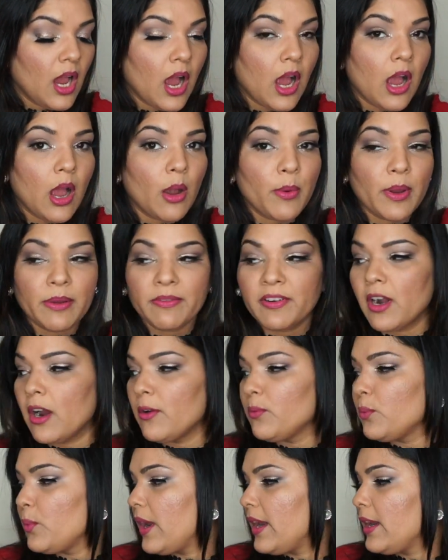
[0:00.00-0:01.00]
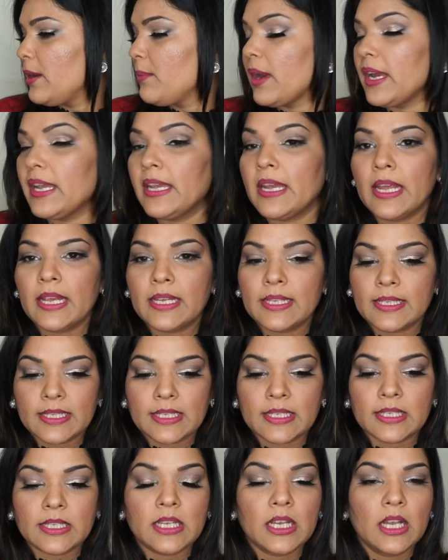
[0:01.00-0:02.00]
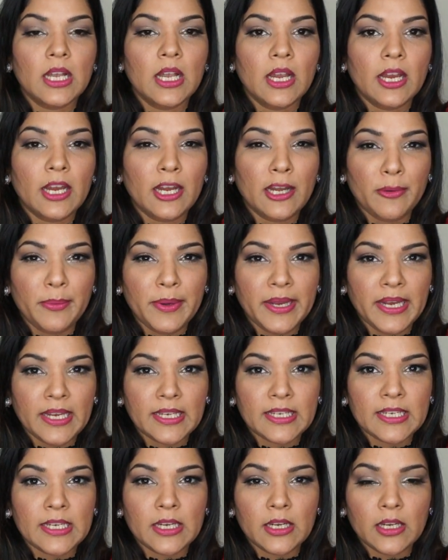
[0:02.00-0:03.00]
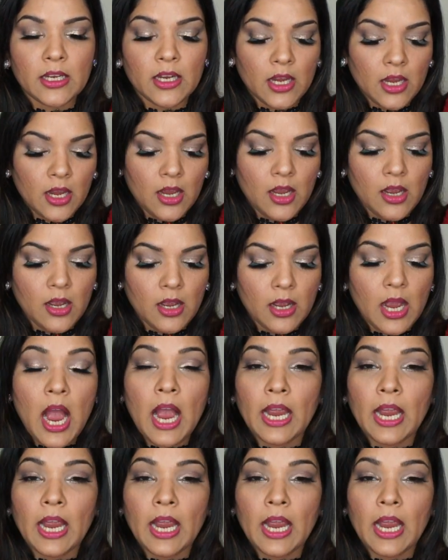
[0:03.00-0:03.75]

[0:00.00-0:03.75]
However, I'm wearing my NYX illuminating uh,